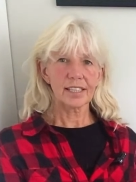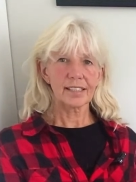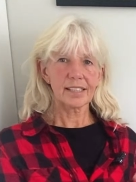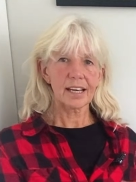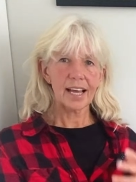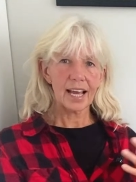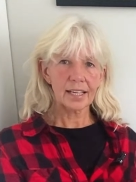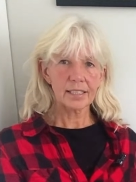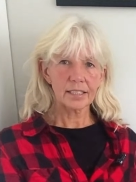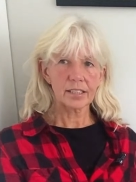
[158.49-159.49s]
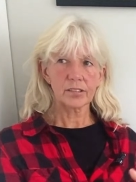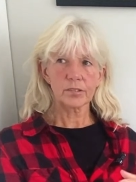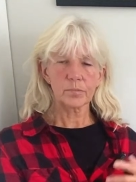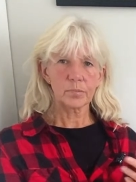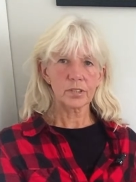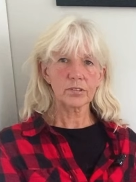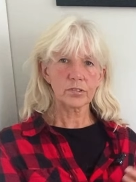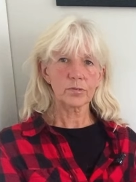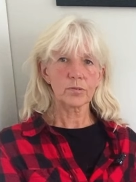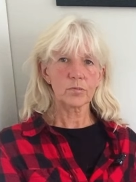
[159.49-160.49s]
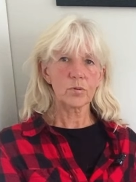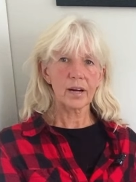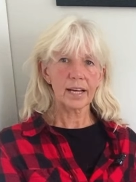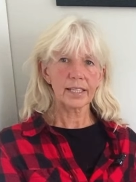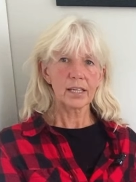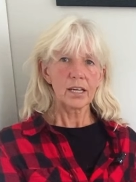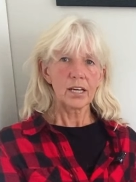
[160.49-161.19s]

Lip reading: in that elegant, beautiful way